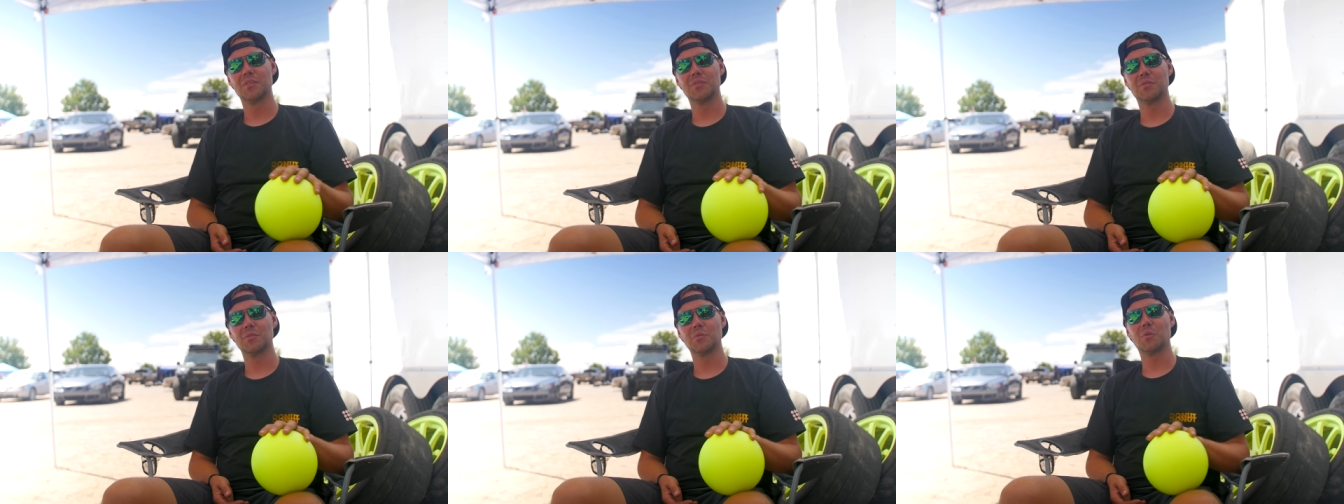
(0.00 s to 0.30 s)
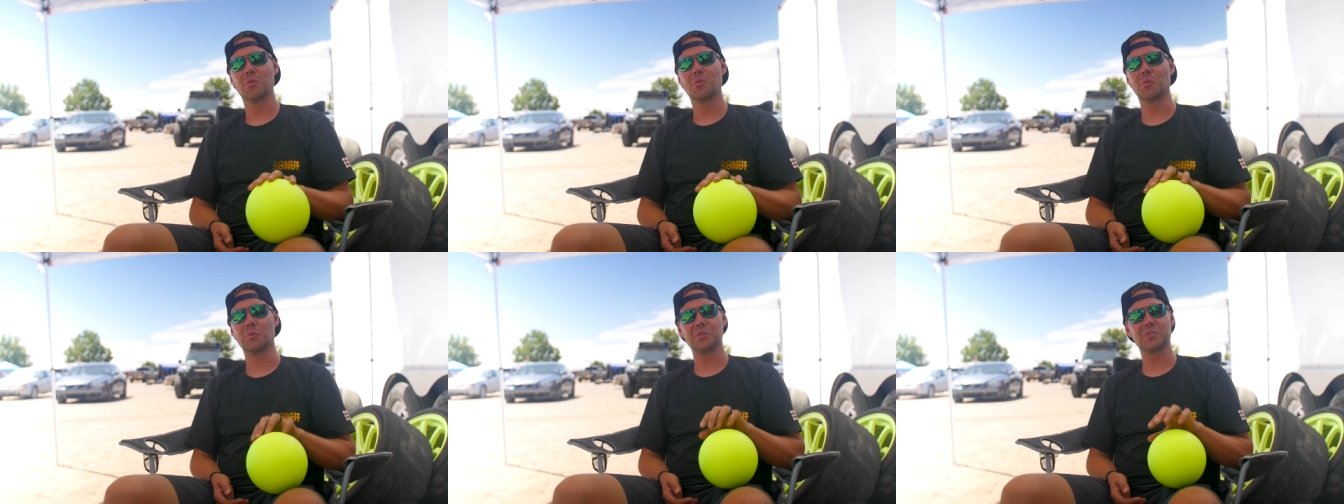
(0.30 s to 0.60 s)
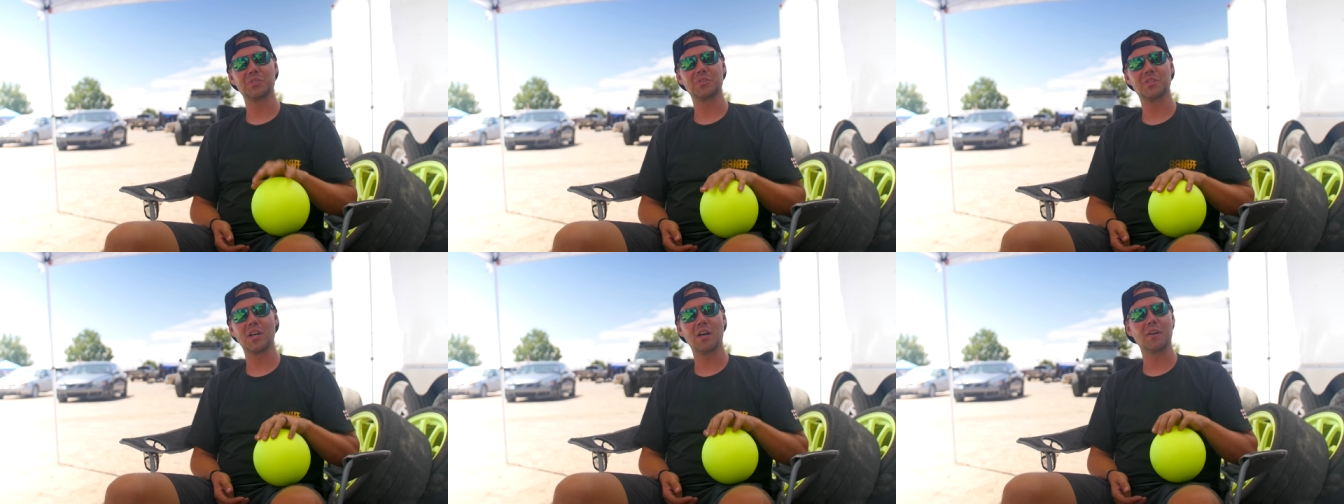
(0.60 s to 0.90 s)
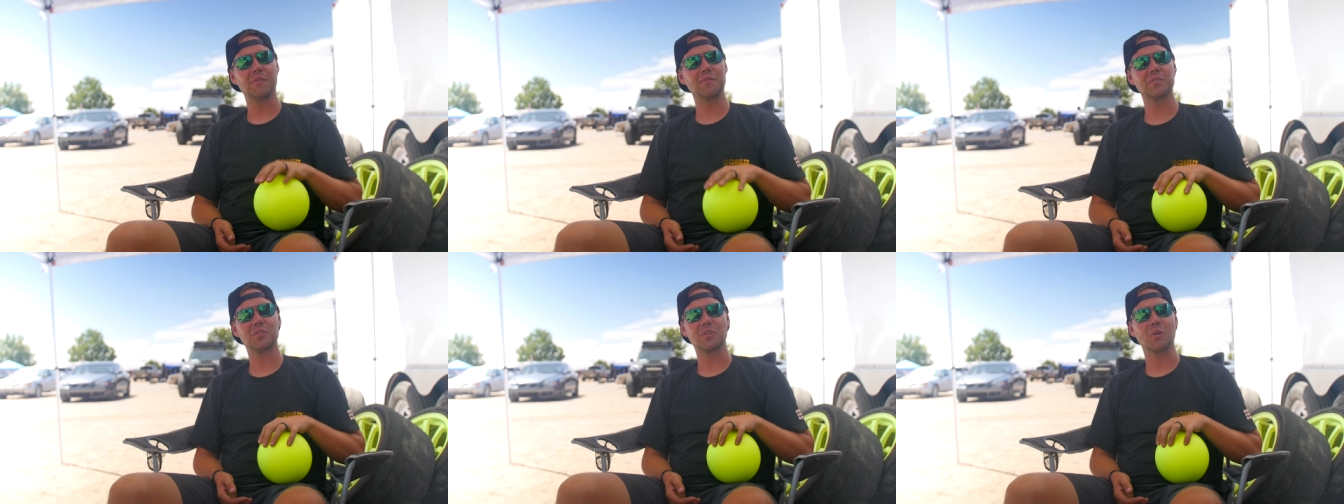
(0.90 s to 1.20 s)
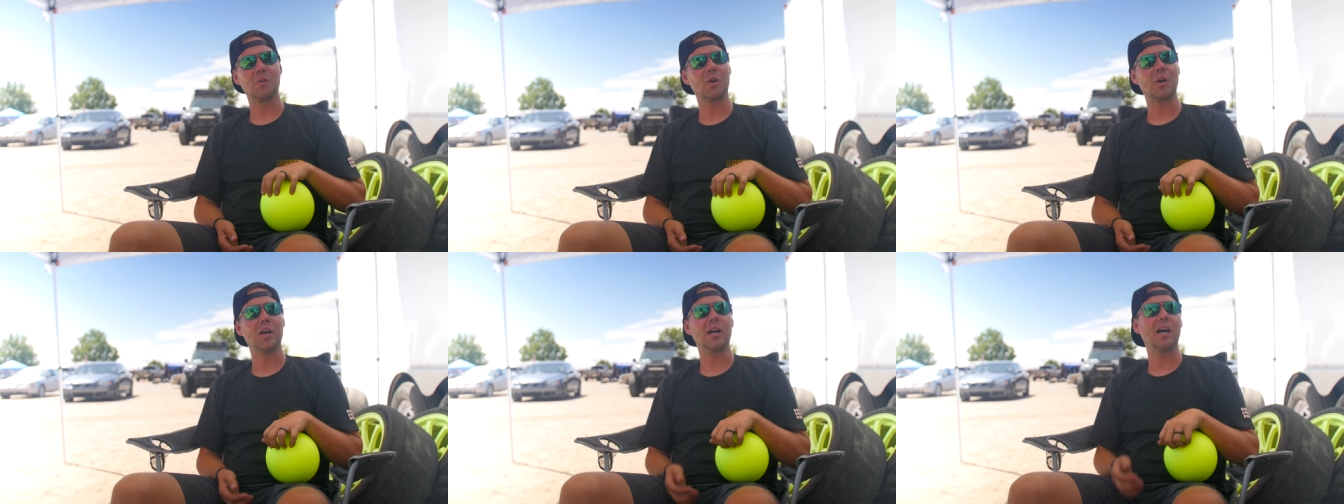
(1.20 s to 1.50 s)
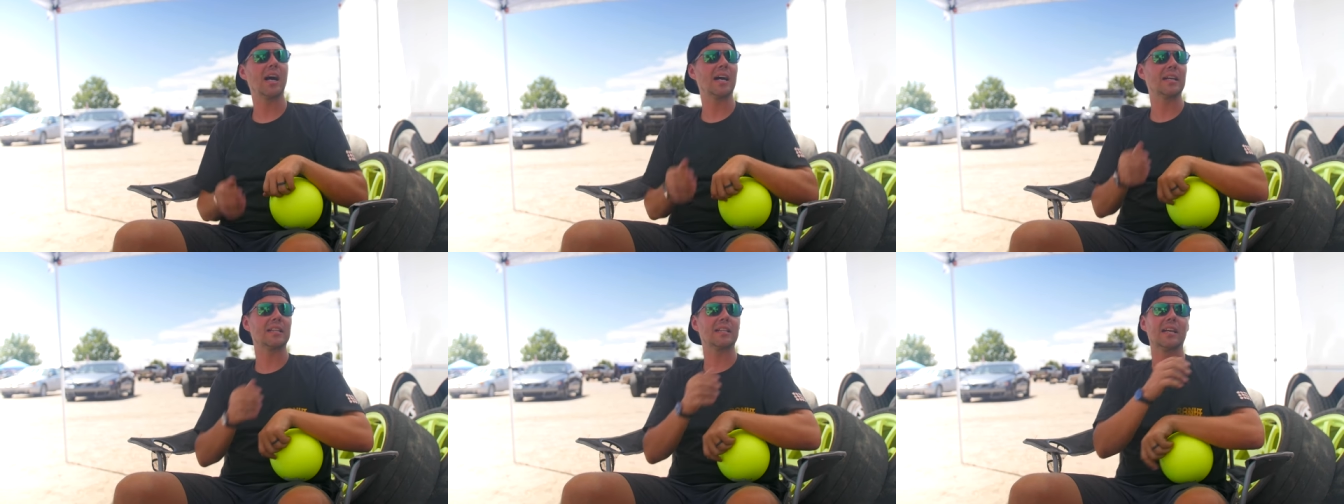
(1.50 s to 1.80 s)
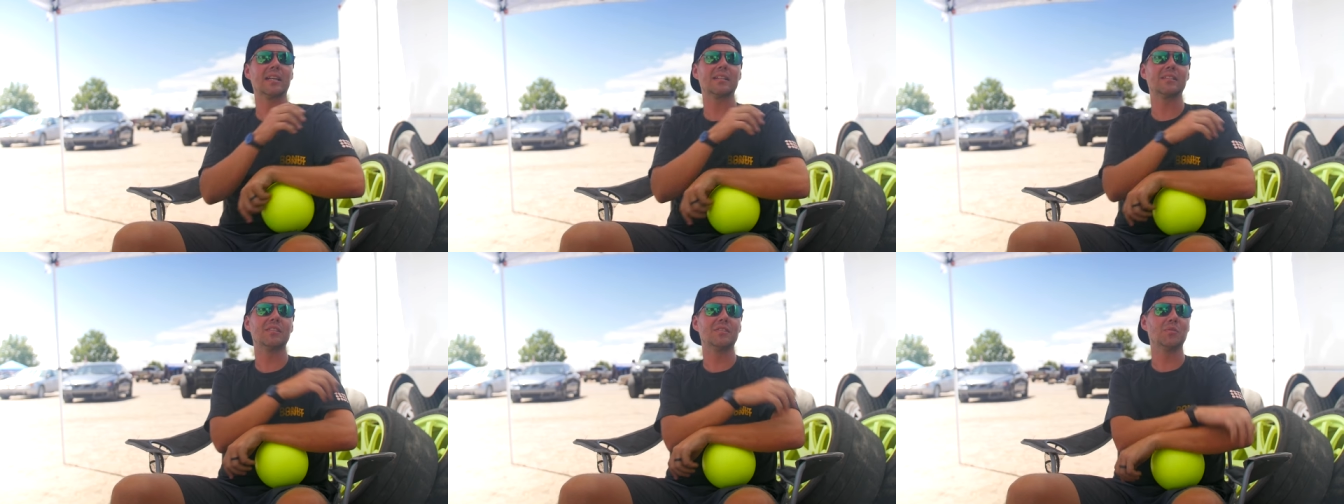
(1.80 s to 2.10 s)
do cool stuff. So I, would
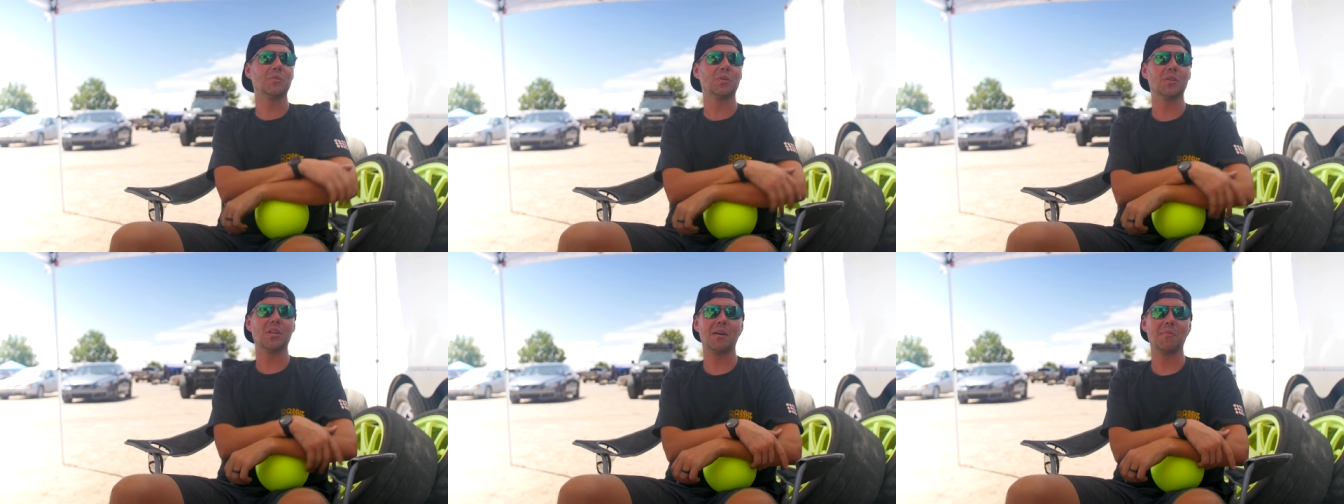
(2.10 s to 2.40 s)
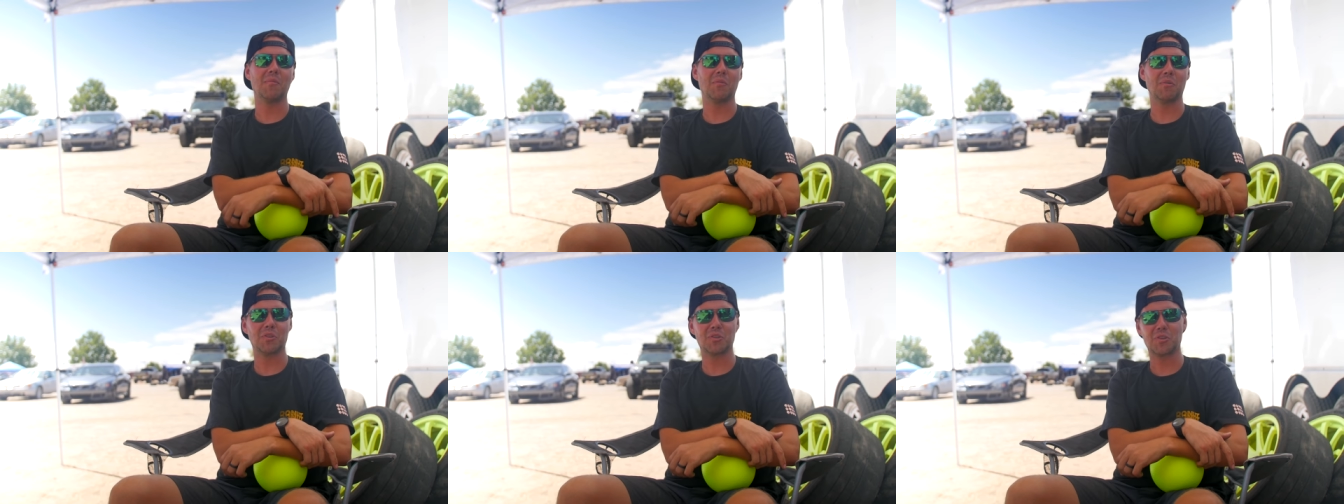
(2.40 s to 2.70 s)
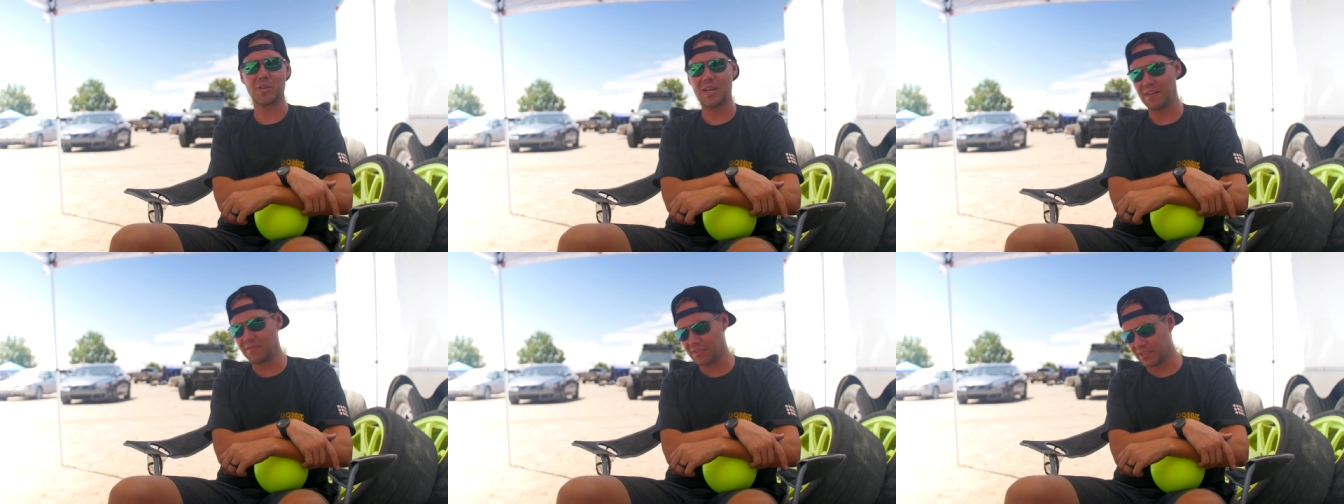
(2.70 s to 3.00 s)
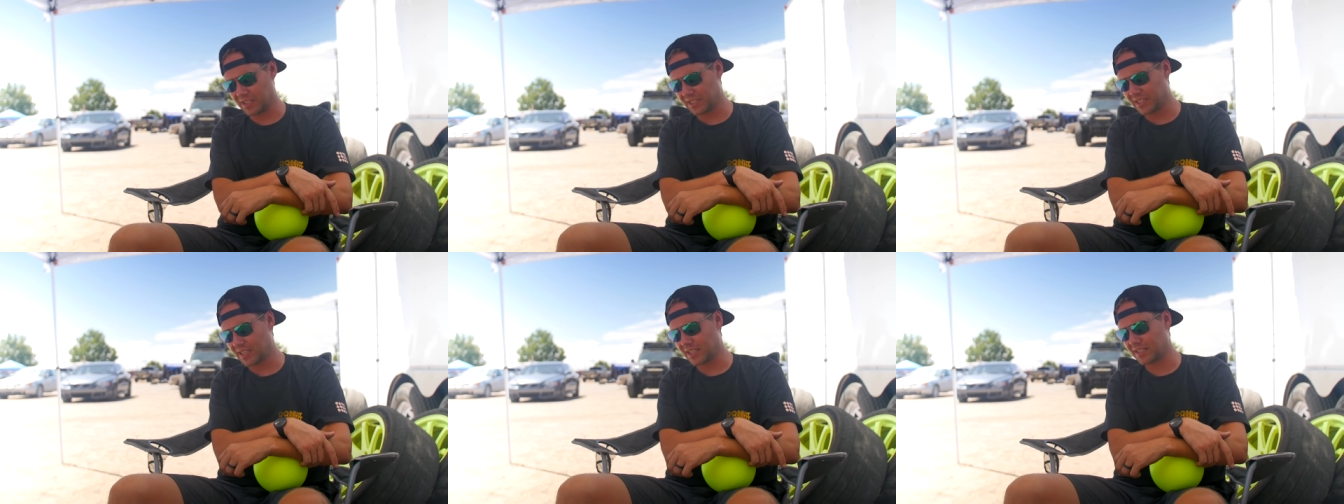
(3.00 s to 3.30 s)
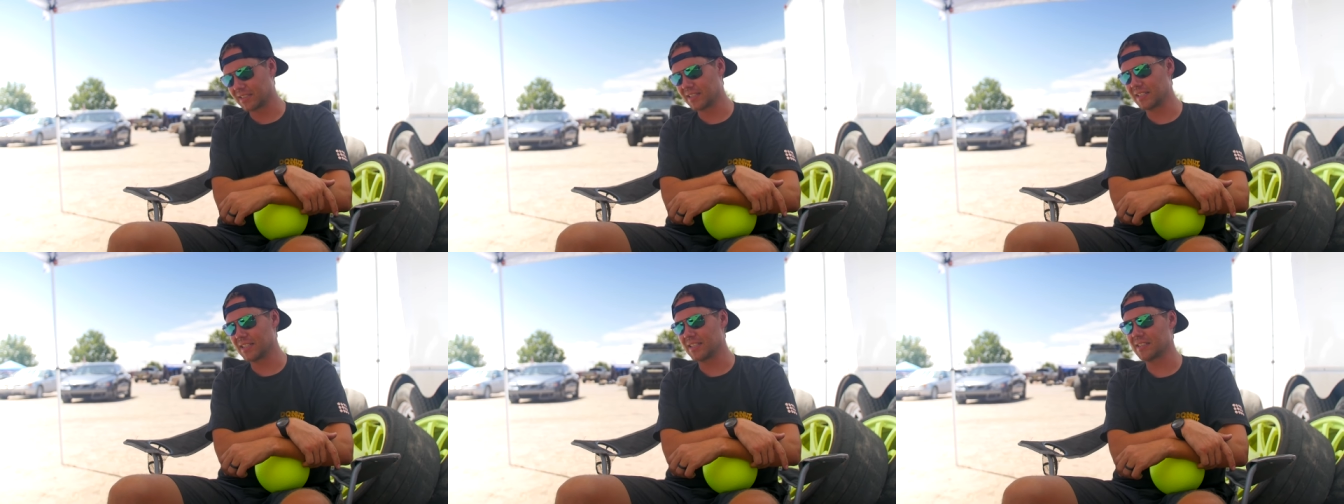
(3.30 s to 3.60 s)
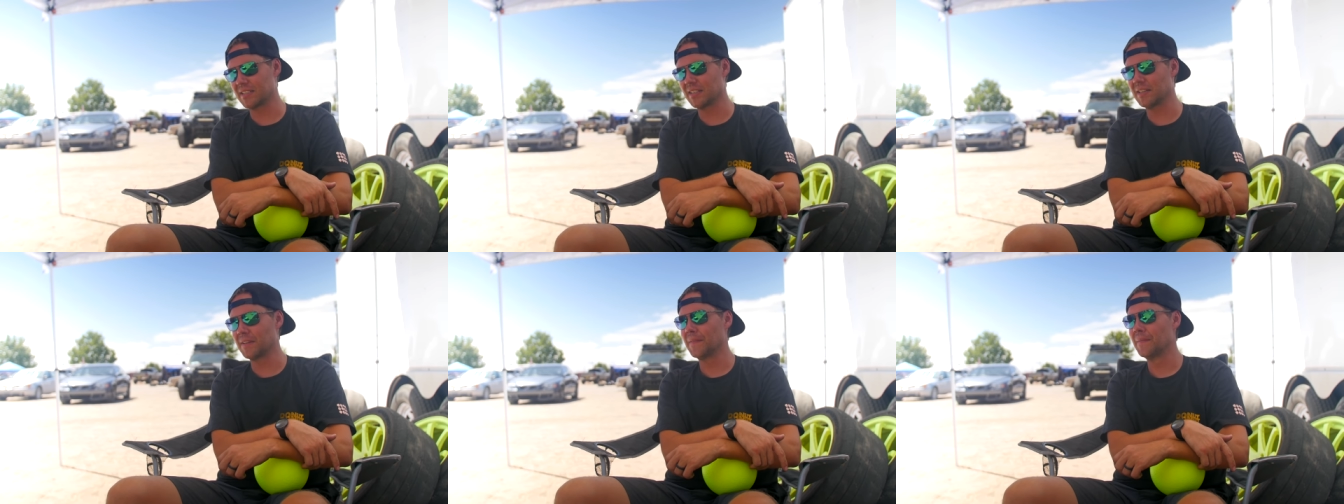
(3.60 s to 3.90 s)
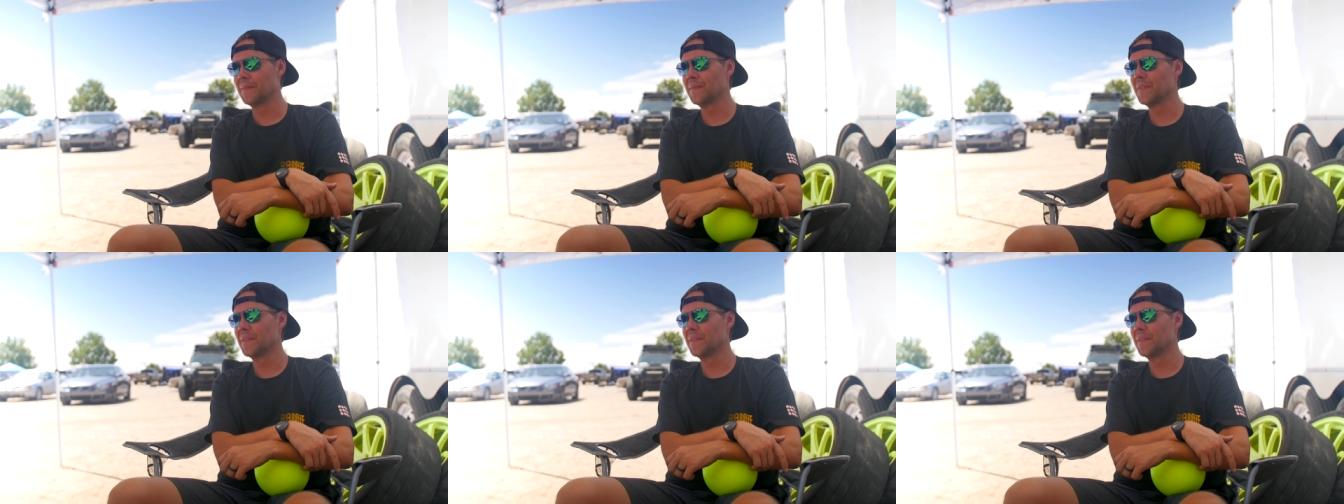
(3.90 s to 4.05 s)
like to do a lot more traveling next season.